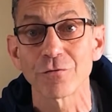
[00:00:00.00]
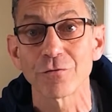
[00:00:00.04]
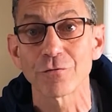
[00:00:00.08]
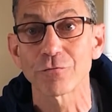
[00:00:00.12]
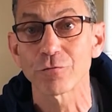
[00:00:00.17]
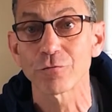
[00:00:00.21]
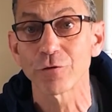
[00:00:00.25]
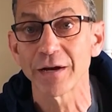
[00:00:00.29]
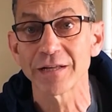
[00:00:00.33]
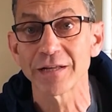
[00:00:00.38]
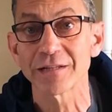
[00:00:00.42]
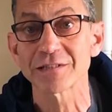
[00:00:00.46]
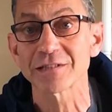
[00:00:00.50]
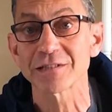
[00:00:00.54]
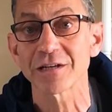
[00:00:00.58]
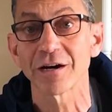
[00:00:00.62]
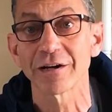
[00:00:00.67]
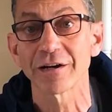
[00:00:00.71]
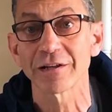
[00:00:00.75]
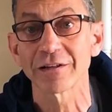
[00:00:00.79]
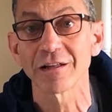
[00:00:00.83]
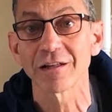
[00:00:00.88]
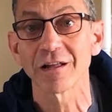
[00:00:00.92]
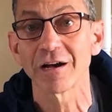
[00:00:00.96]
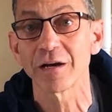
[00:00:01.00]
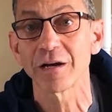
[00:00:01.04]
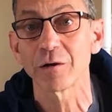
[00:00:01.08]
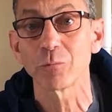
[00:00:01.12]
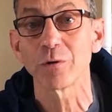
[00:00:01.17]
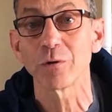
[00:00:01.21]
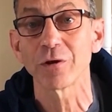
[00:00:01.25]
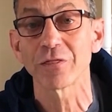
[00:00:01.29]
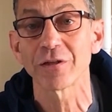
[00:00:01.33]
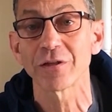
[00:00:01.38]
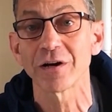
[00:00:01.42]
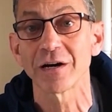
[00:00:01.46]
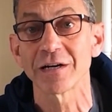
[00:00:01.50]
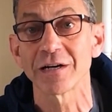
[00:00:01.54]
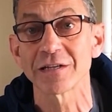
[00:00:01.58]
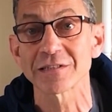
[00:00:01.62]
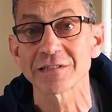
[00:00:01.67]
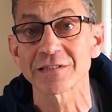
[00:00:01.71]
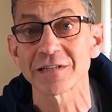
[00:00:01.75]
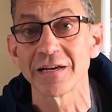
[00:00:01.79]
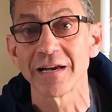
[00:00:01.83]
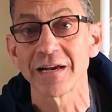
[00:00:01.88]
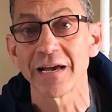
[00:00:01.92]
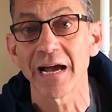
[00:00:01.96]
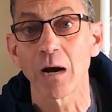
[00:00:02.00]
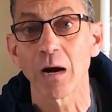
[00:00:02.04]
friends online with us,